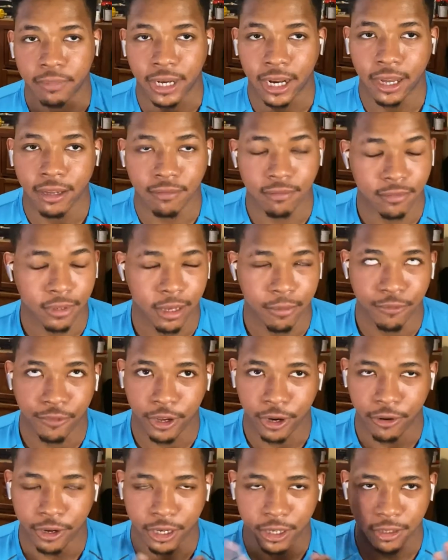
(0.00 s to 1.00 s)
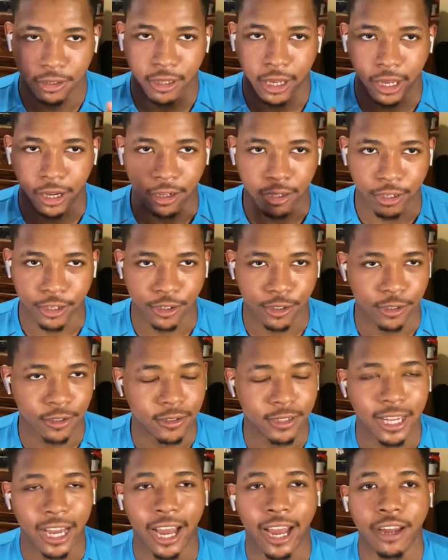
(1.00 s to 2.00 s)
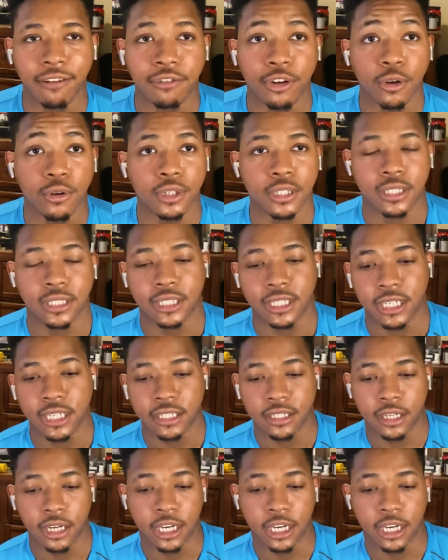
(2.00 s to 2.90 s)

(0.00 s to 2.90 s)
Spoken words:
I'm very analytical. I noticed it